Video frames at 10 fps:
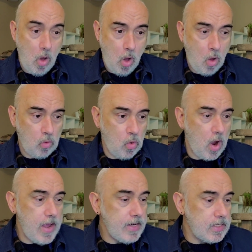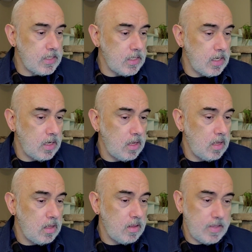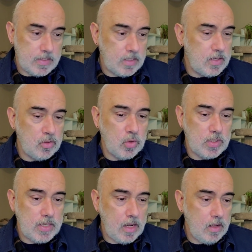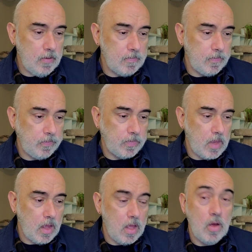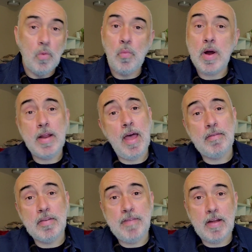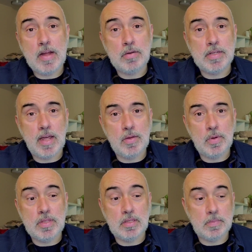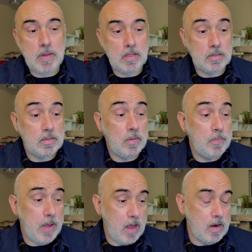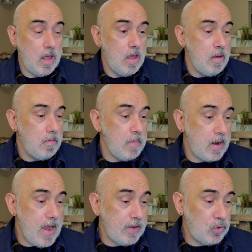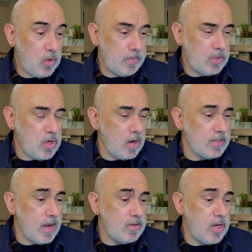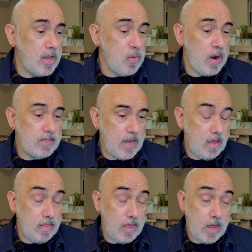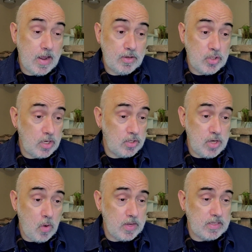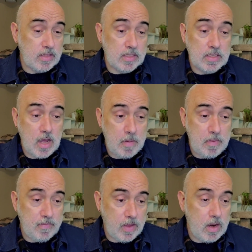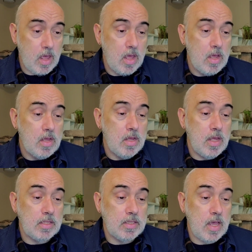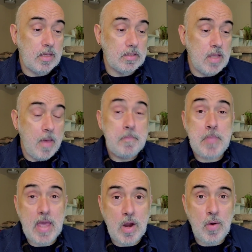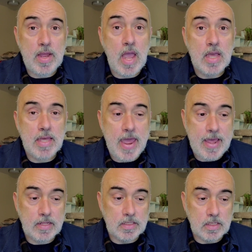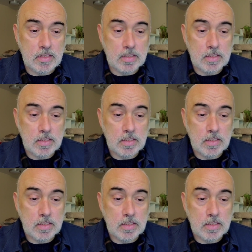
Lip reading: All right. This is interesting. We're going to have to find out together what this means. But my next trip starts on January 10th. And I just noticed at the top of it, it says pairing canceled.